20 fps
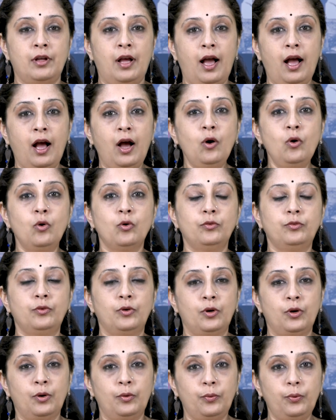
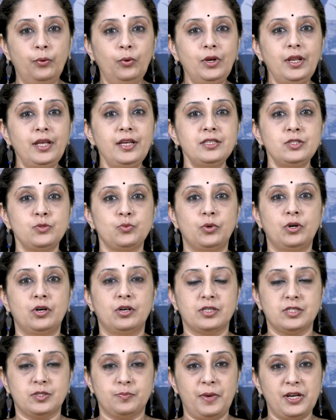how Phule's
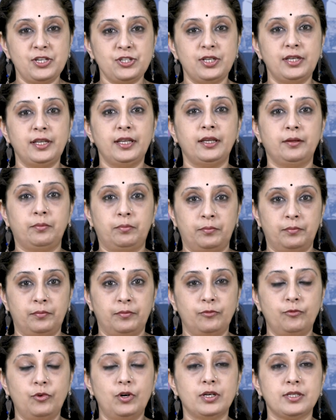works, especially
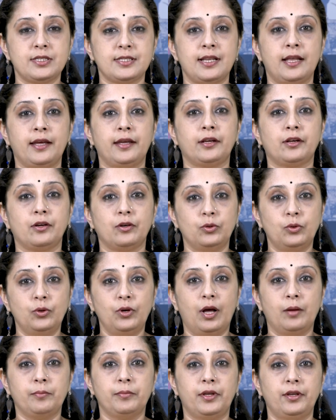works like
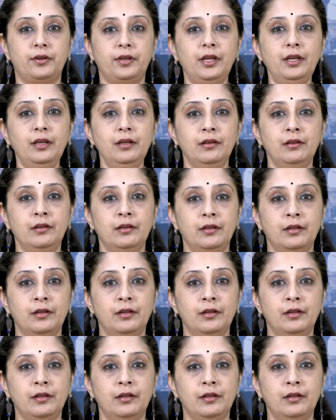Gulamgiri,